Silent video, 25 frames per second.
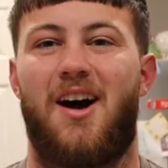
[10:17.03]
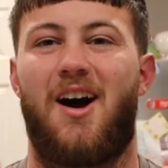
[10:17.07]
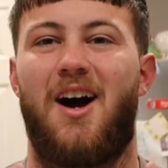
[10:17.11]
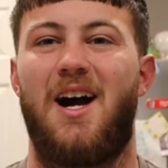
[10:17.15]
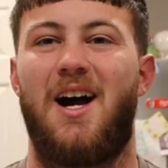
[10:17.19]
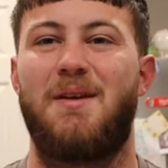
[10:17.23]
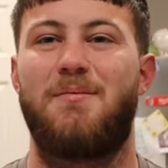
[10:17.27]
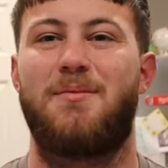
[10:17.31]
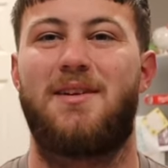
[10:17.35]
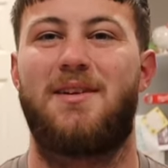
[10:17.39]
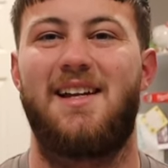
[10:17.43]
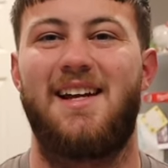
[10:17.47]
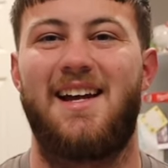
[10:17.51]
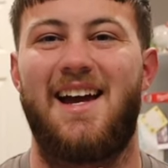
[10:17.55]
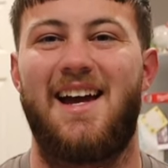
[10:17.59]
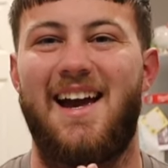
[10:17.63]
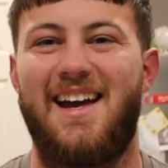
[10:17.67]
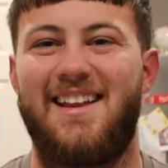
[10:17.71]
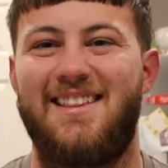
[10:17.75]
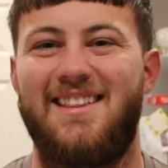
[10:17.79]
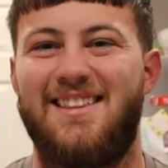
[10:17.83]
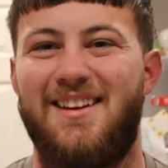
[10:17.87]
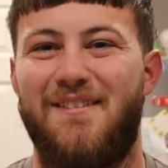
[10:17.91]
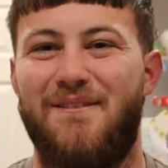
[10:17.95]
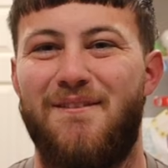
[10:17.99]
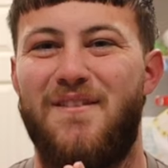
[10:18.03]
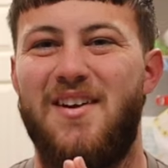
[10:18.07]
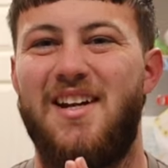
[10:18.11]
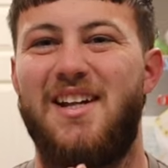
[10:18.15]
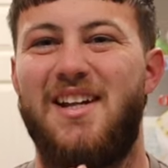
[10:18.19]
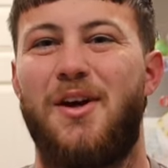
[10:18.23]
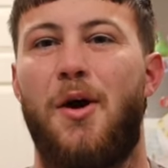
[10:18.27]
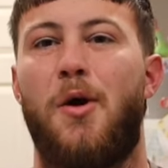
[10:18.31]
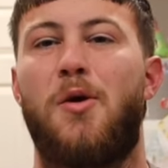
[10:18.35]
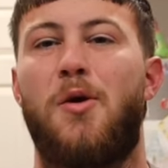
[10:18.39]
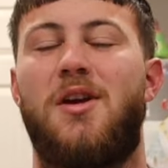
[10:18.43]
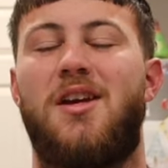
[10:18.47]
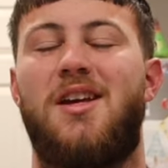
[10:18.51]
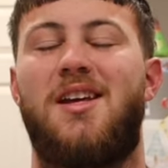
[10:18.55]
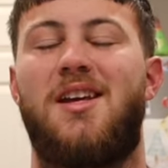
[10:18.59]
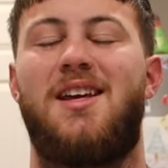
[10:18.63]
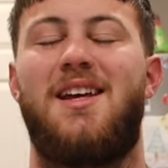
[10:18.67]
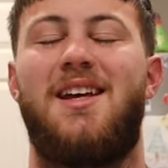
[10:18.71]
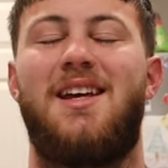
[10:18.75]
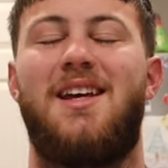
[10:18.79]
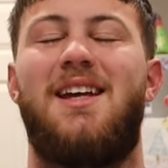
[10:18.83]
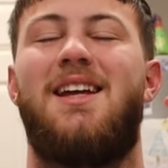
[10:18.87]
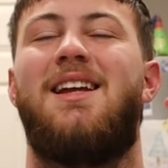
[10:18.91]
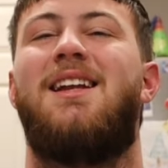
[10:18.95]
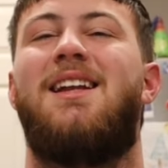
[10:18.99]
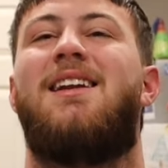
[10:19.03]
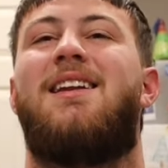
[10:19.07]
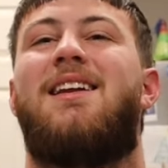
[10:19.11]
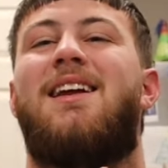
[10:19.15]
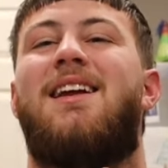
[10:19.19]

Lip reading: I'm gonna end the video here.